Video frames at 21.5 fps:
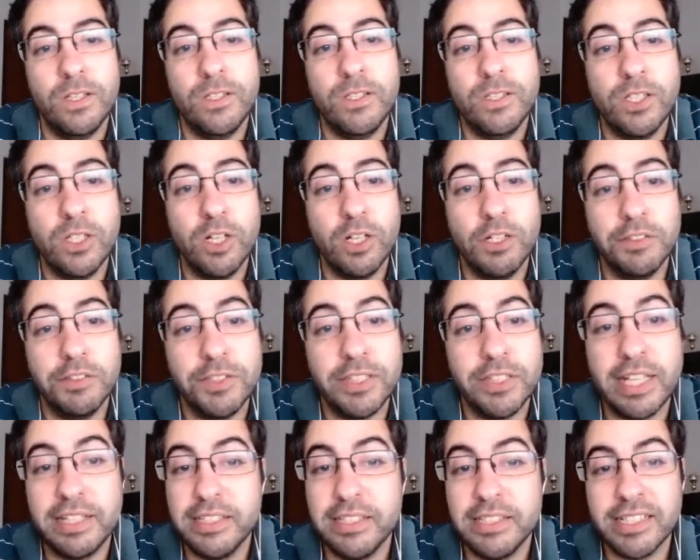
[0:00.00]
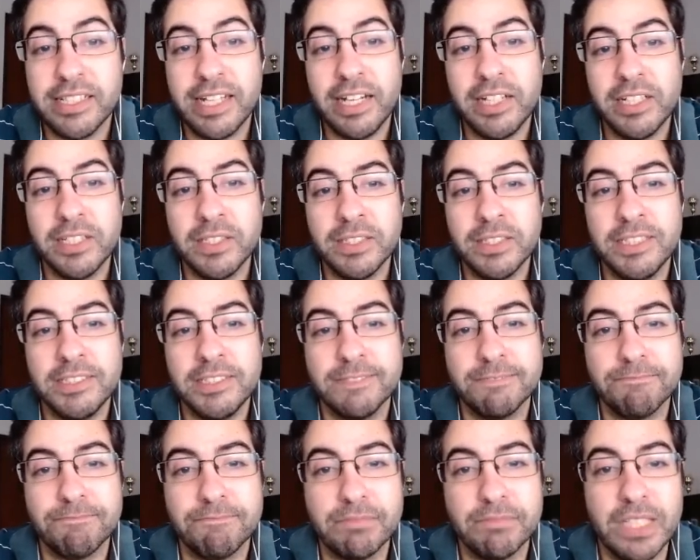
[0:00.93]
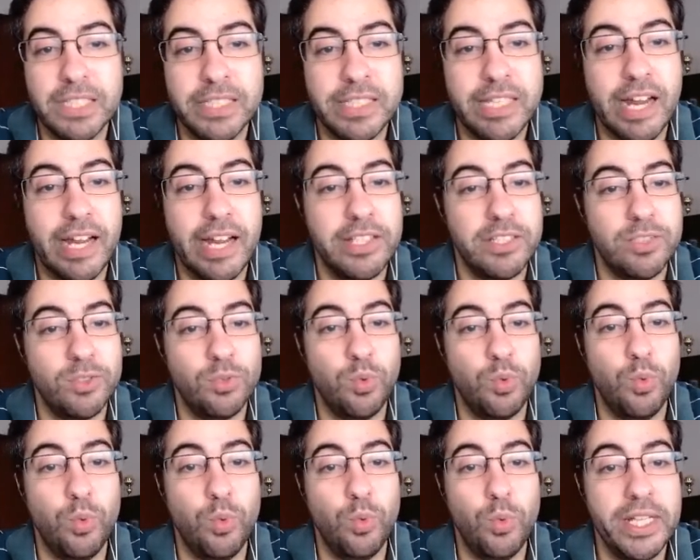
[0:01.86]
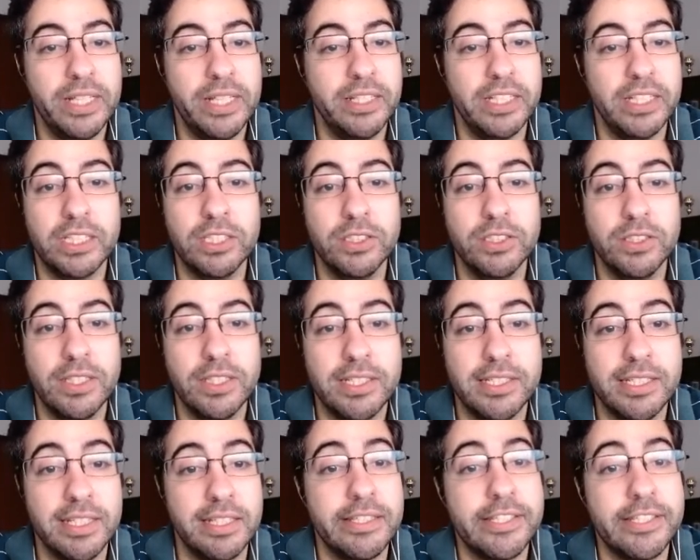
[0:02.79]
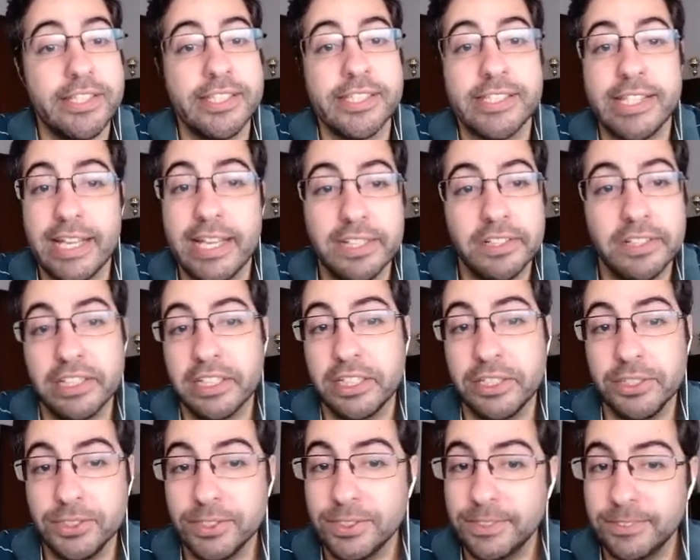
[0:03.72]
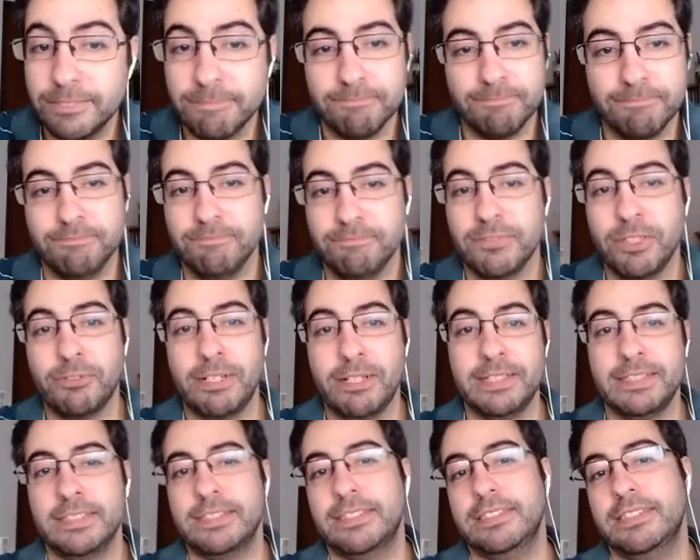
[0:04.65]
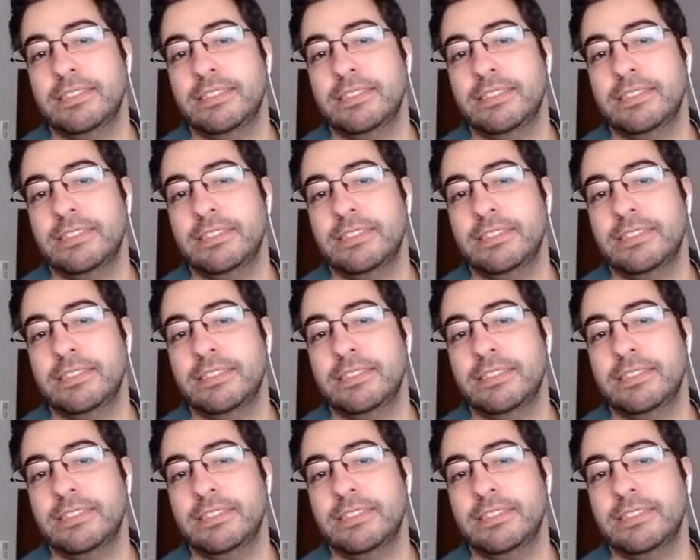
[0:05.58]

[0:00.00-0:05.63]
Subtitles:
So if you get this guy early, this guy is really good. It's insanely good, right?